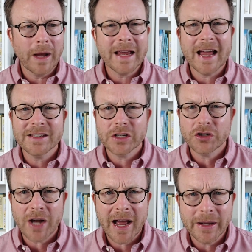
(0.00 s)
as a
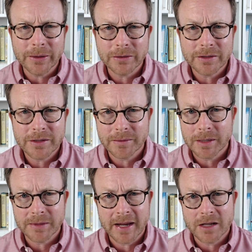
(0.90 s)
child,
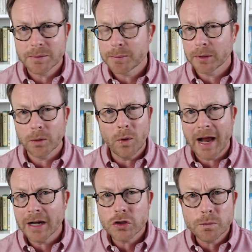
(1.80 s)
sometimes I ask people, like, well,
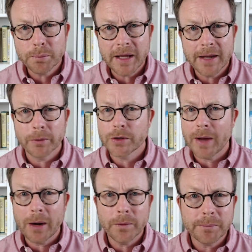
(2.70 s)
how did you play? Were
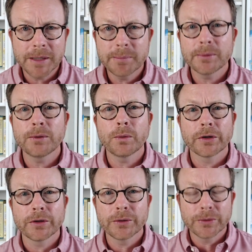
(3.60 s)
you out with people? Were
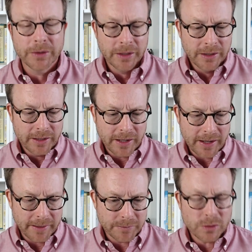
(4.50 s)
you
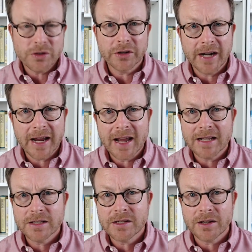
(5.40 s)
using your
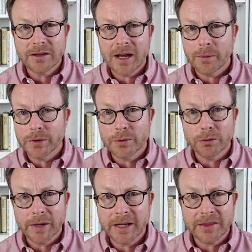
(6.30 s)
hands a lot? Were you
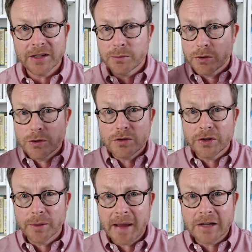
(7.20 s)
creating things? Were you using
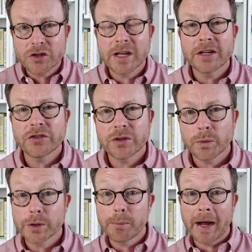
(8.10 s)
your imagination?
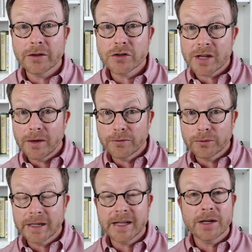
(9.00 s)
Were you by yourself
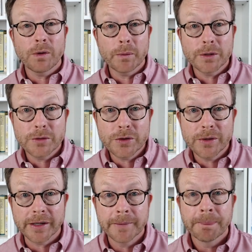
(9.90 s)
reading? What were you
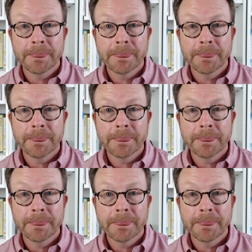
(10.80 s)
doing?